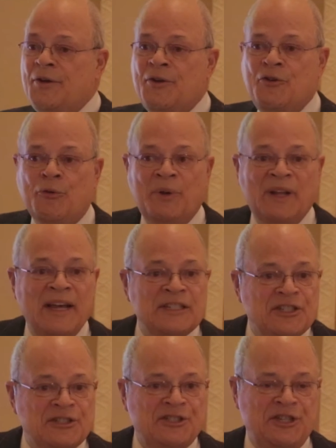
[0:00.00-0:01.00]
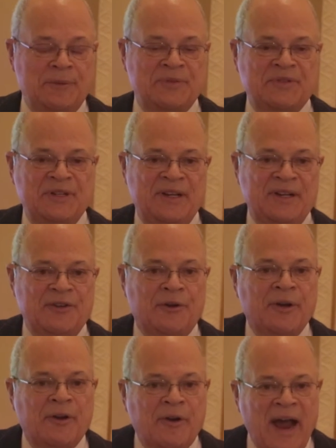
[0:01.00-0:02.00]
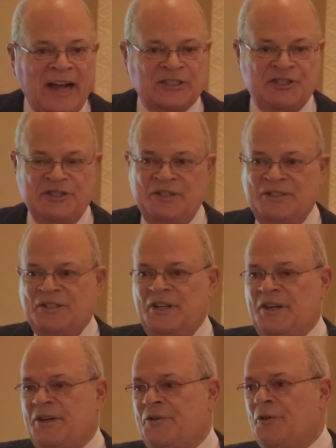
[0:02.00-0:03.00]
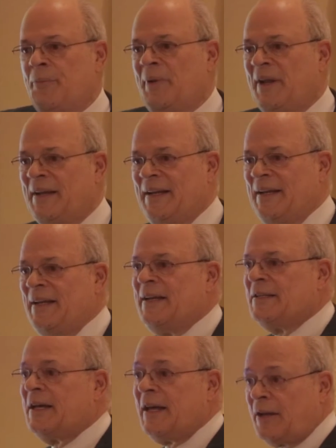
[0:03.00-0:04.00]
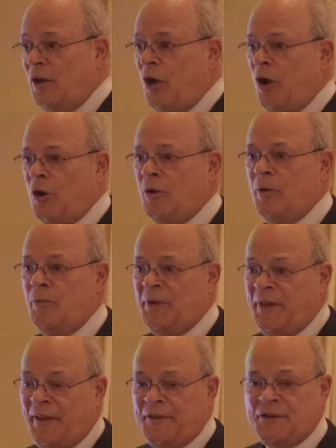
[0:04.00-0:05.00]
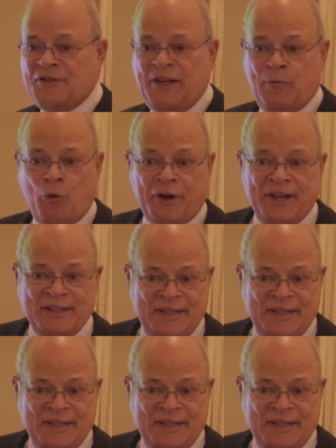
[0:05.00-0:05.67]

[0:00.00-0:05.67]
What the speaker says: your relationships, your interactions, your ability to get along with others and work in